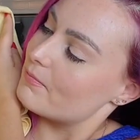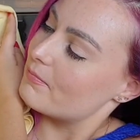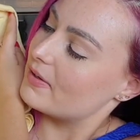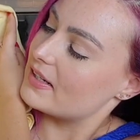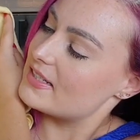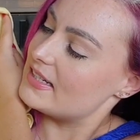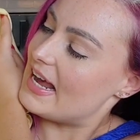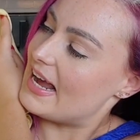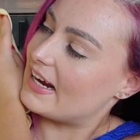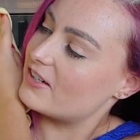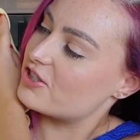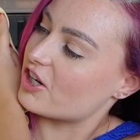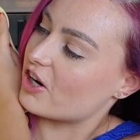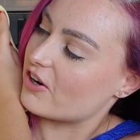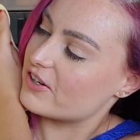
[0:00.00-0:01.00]
But it's an egg
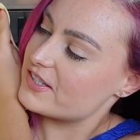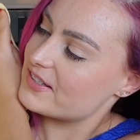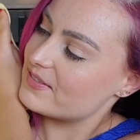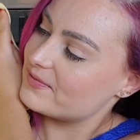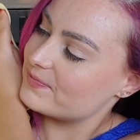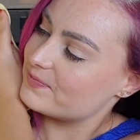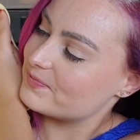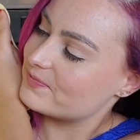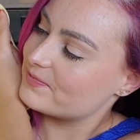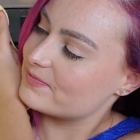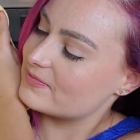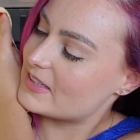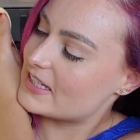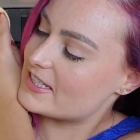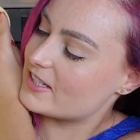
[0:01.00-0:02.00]
shirt.
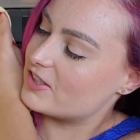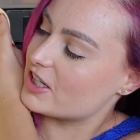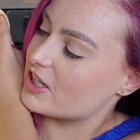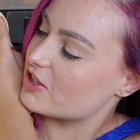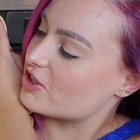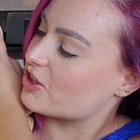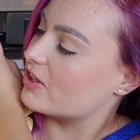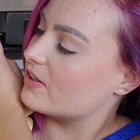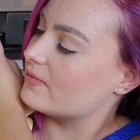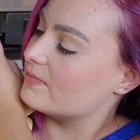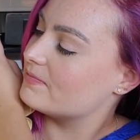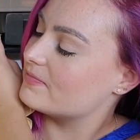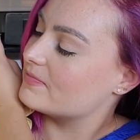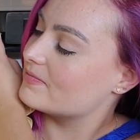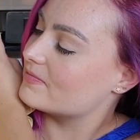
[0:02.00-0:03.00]
It's a t-shirt.
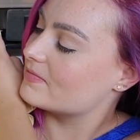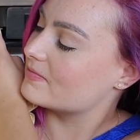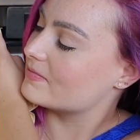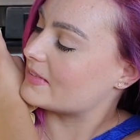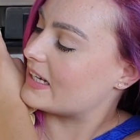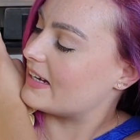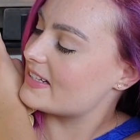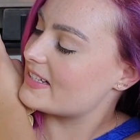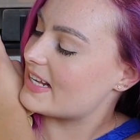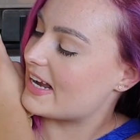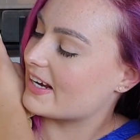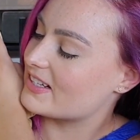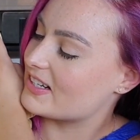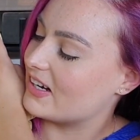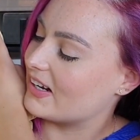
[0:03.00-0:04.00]
it has
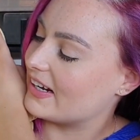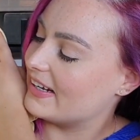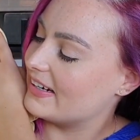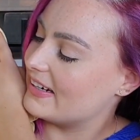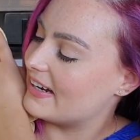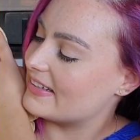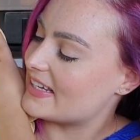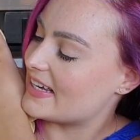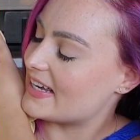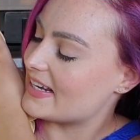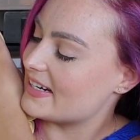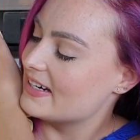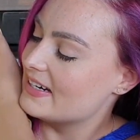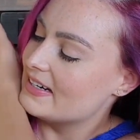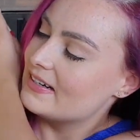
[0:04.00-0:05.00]
eggs on it. And then
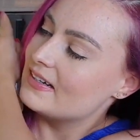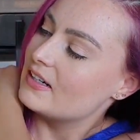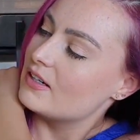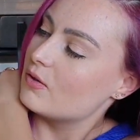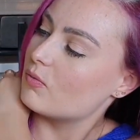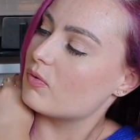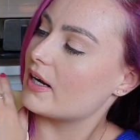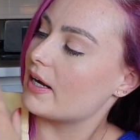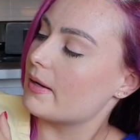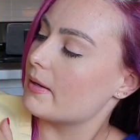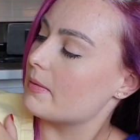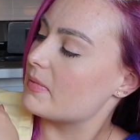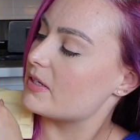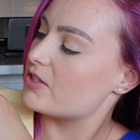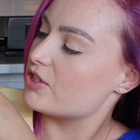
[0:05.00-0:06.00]
what I
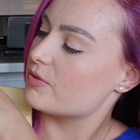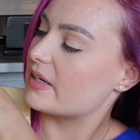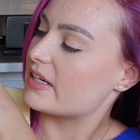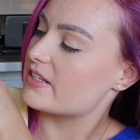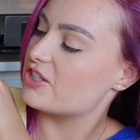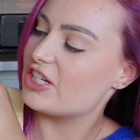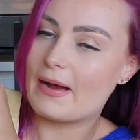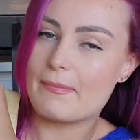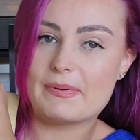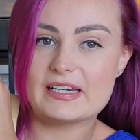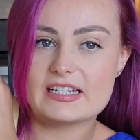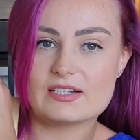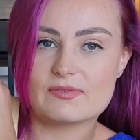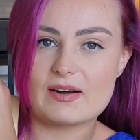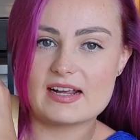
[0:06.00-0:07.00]
am assuming is
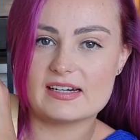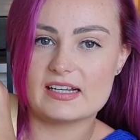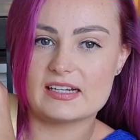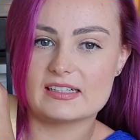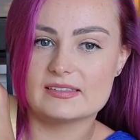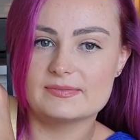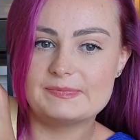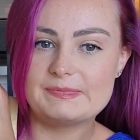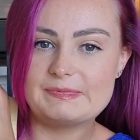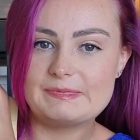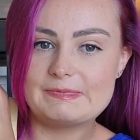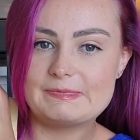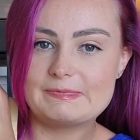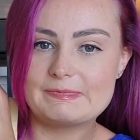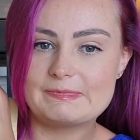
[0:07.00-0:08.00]
Japanese writing.
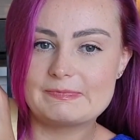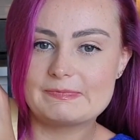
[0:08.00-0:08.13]
Yes.